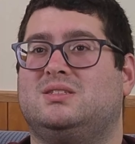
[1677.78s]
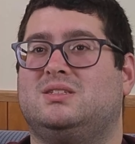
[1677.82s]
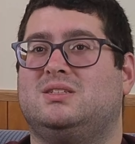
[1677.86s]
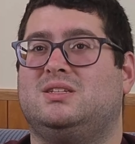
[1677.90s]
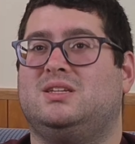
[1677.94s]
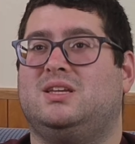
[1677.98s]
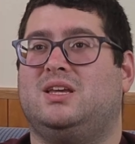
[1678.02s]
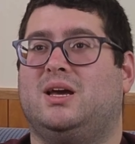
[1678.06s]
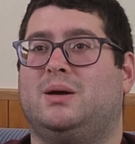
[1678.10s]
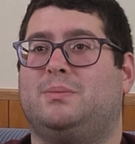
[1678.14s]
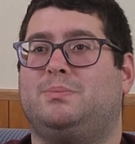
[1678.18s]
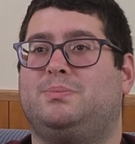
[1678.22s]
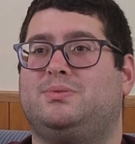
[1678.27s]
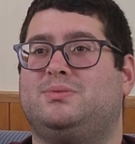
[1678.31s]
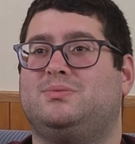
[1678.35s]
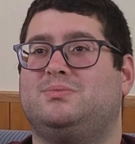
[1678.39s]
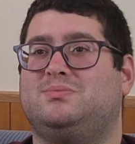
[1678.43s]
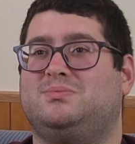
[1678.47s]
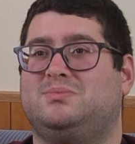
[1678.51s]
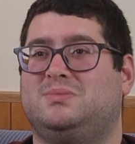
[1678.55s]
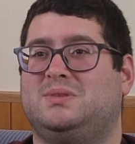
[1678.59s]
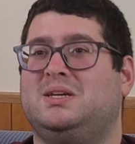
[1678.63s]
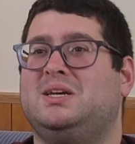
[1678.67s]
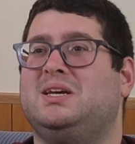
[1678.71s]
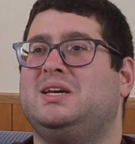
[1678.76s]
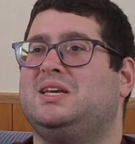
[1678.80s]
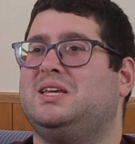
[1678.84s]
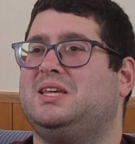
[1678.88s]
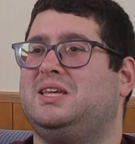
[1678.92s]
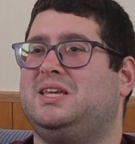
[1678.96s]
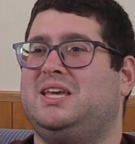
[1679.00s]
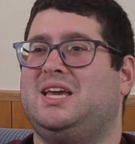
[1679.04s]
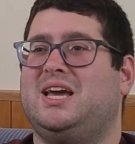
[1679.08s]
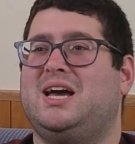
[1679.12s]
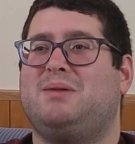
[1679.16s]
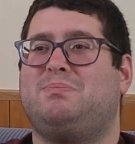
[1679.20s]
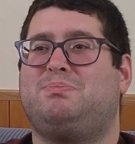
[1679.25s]
Yep,
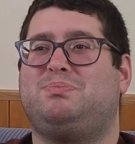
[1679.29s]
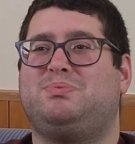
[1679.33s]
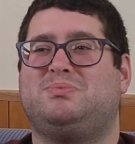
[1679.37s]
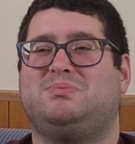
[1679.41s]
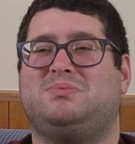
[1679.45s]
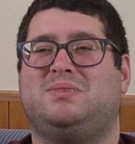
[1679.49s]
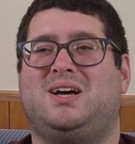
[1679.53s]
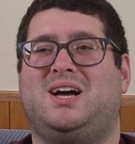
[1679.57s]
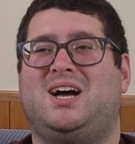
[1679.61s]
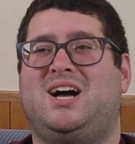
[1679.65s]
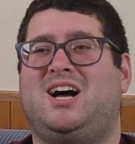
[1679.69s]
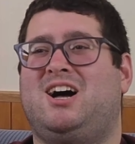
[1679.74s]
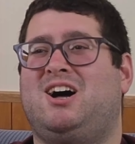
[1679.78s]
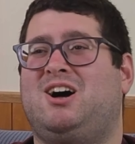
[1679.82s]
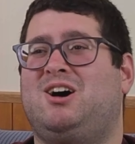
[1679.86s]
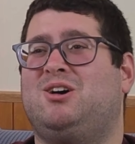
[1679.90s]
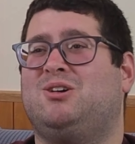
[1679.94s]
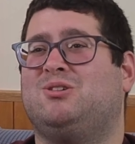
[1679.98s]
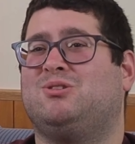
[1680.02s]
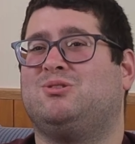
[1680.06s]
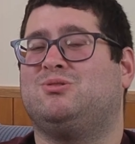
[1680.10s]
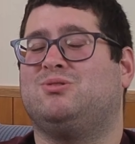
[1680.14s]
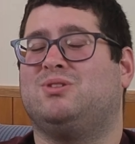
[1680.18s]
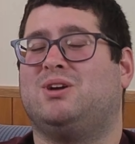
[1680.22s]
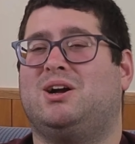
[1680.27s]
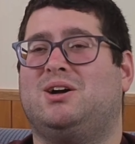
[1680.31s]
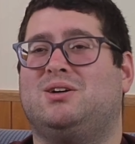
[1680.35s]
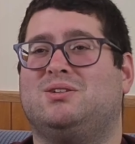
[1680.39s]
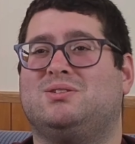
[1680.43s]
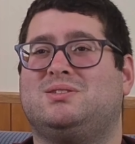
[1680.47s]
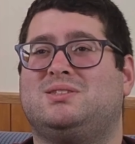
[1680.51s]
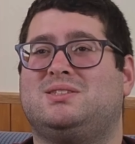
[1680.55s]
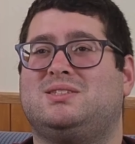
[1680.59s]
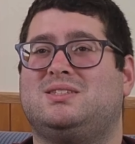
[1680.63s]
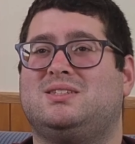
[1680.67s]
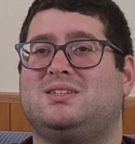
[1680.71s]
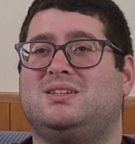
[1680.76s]
Yep. Oh,
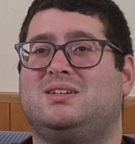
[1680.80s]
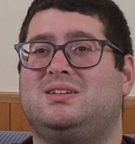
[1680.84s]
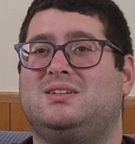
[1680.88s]
gross.